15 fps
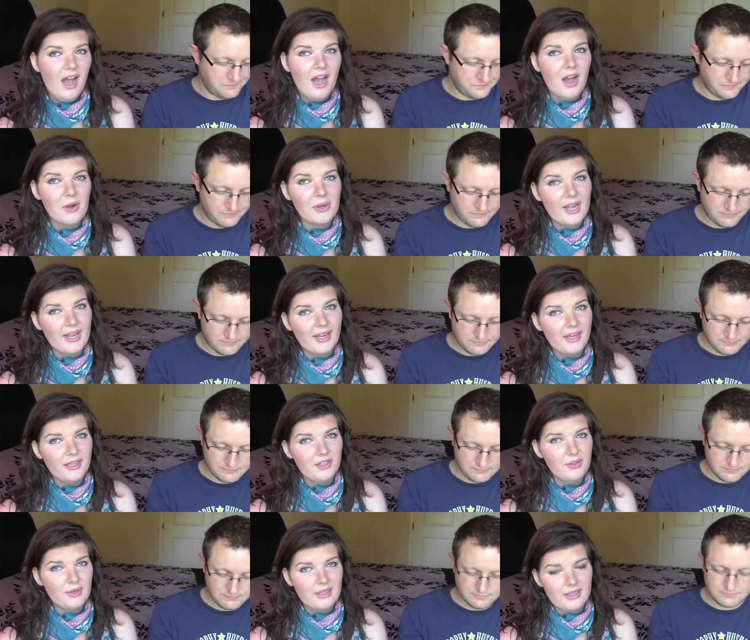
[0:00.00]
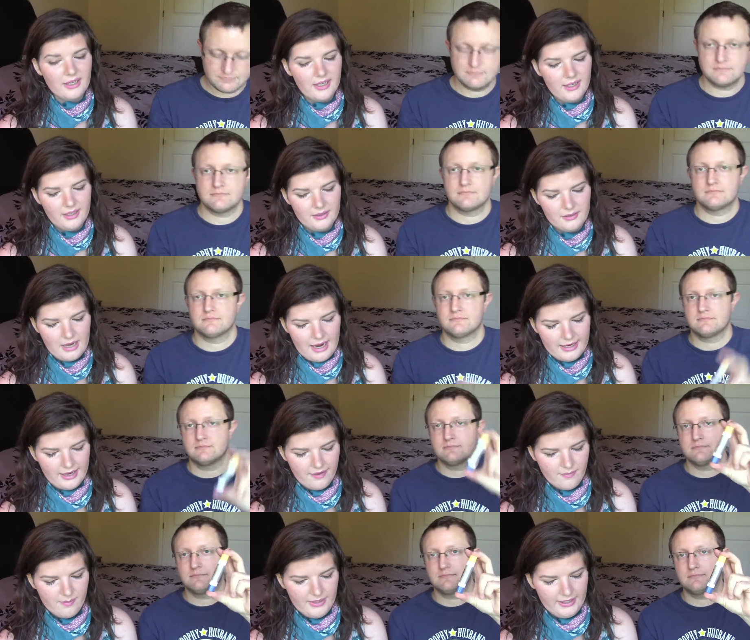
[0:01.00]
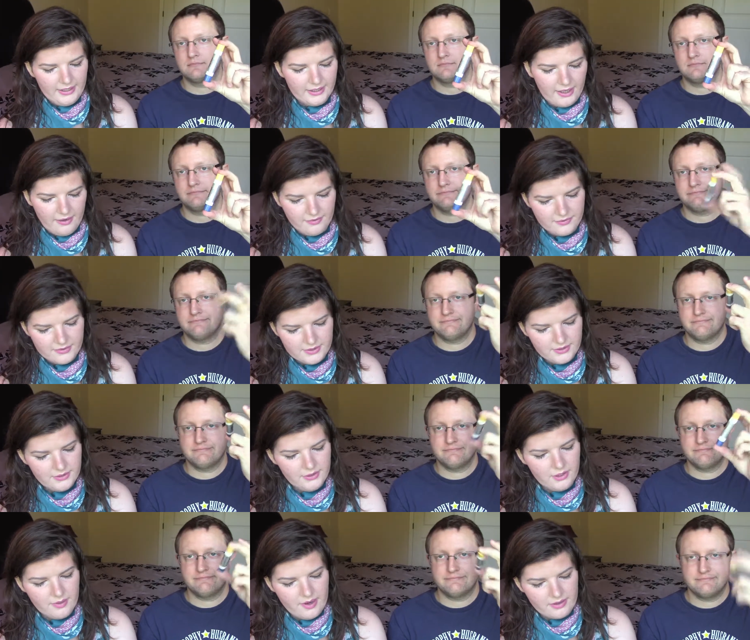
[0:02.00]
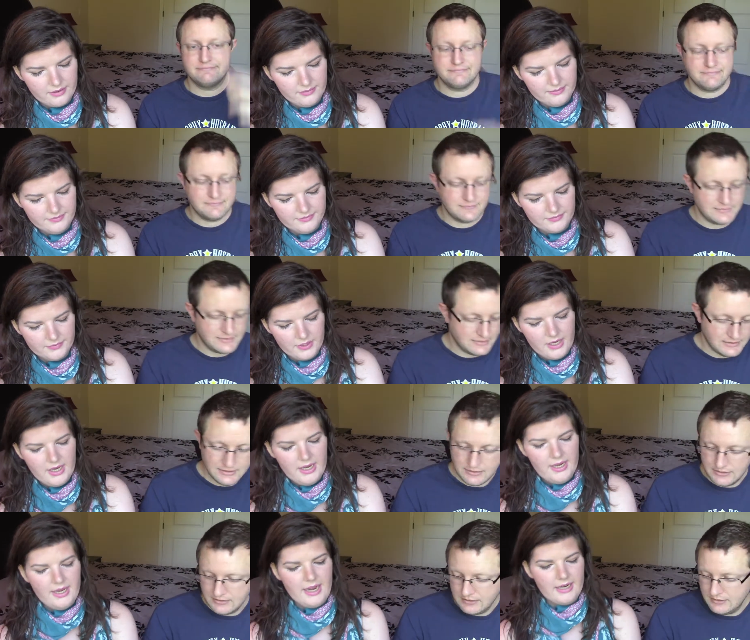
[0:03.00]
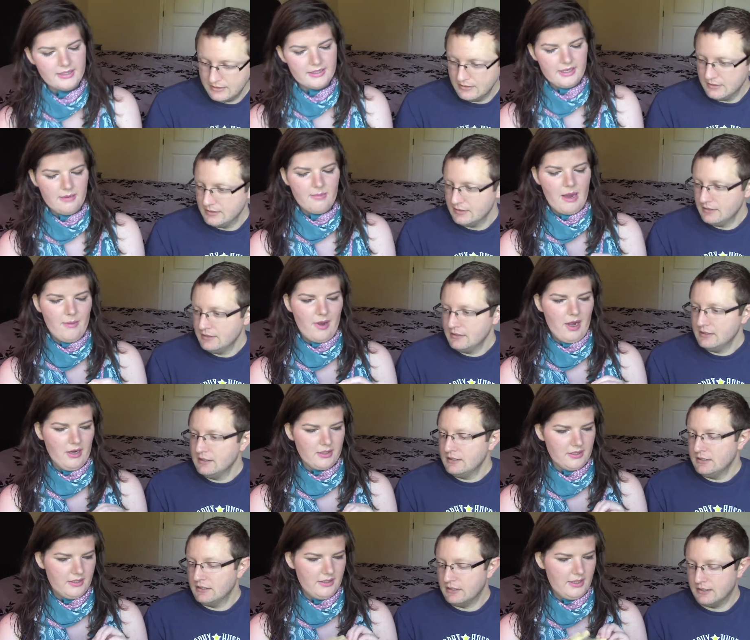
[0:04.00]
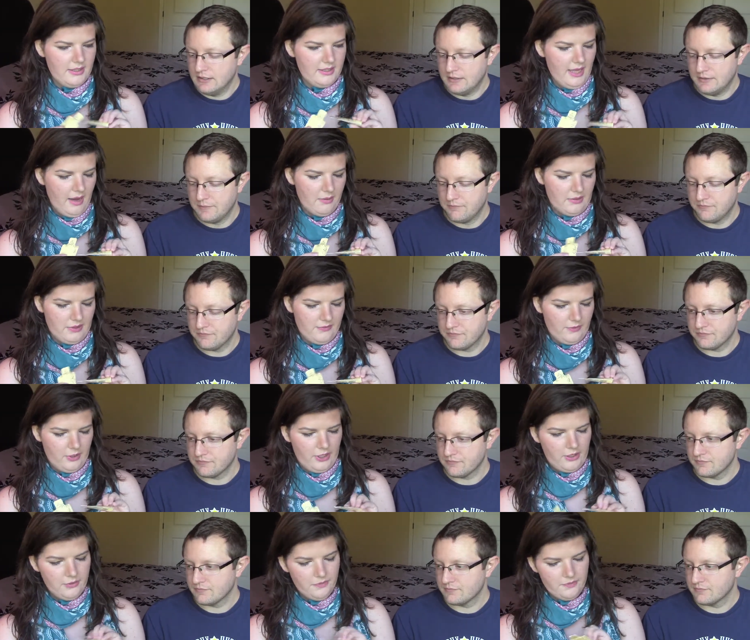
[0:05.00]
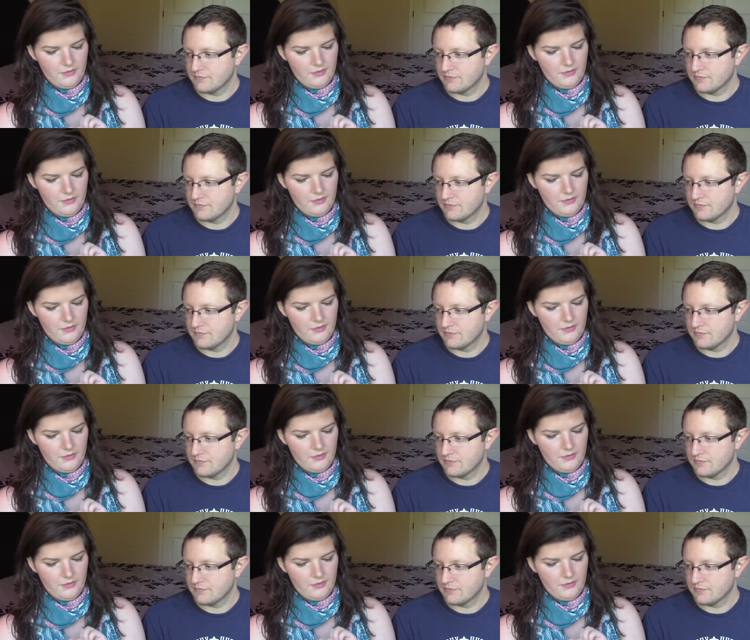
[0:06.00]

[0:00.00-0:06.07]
Speaker 1: Okay, you heard it. I gave Bear a gift. You're welcome. Next in my box, since that was for you.